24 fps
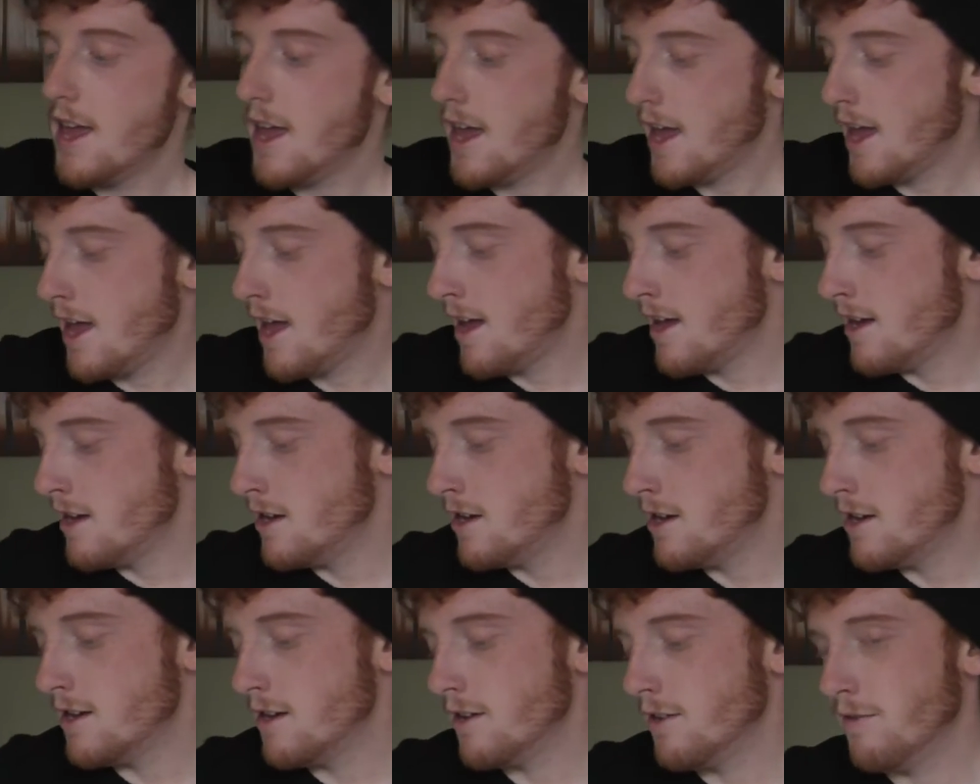
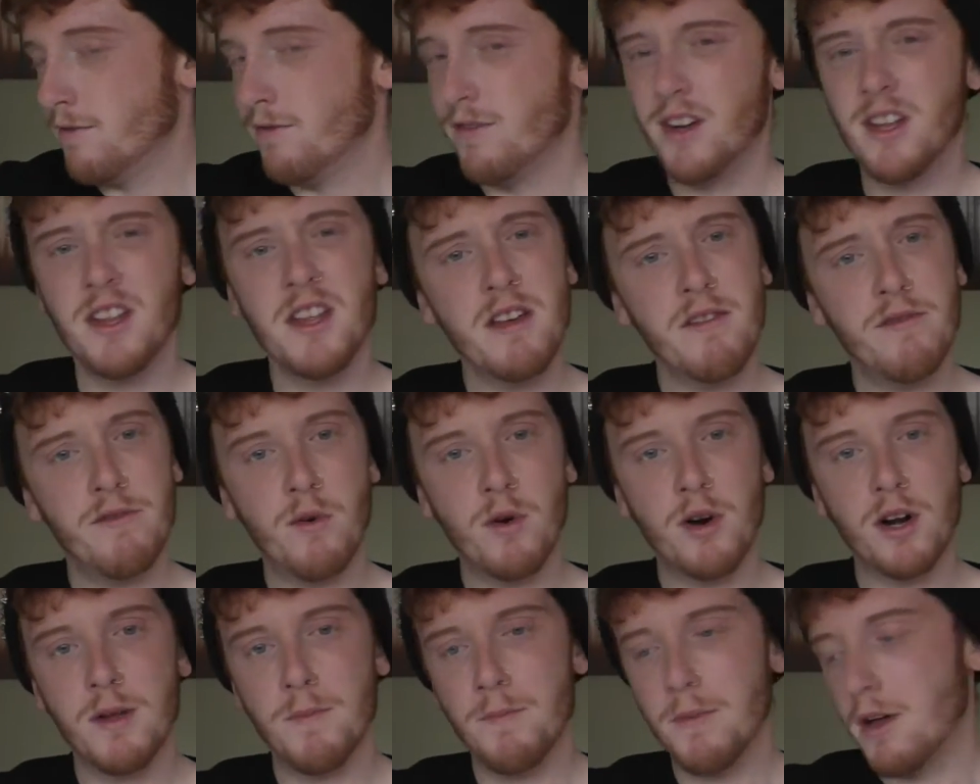and really
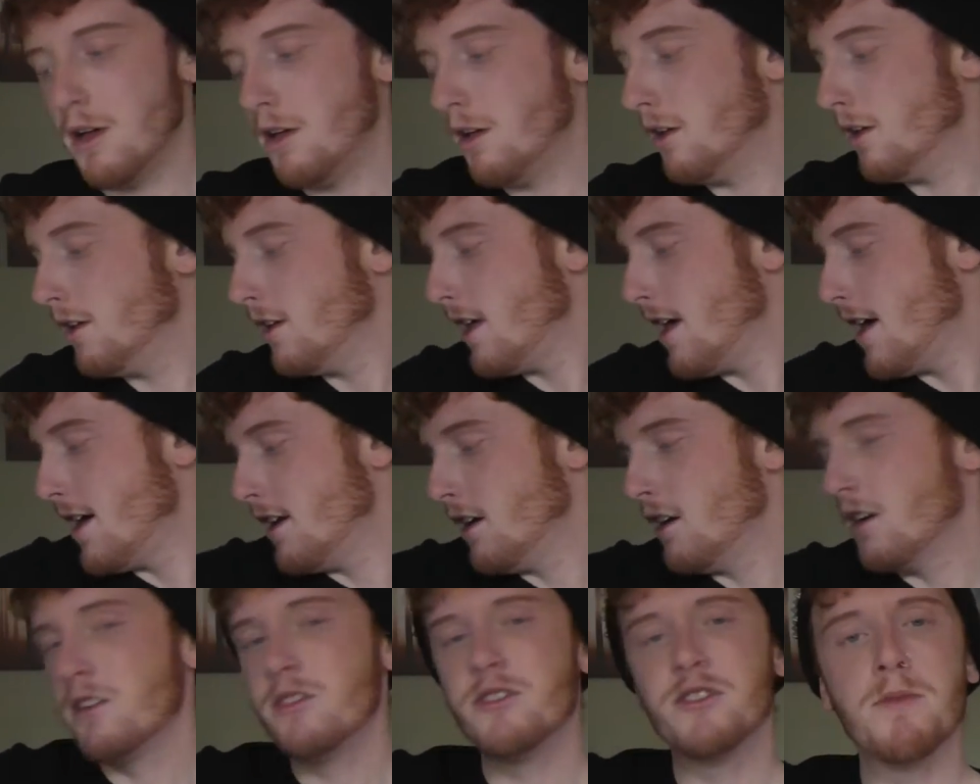affordable at
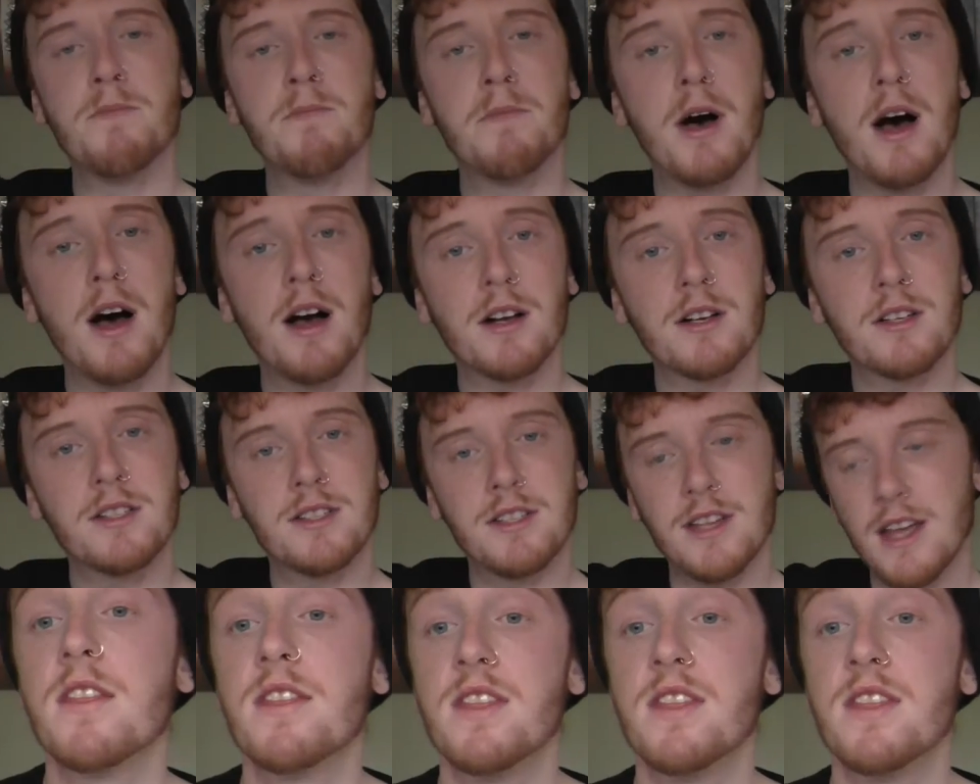100 bucks.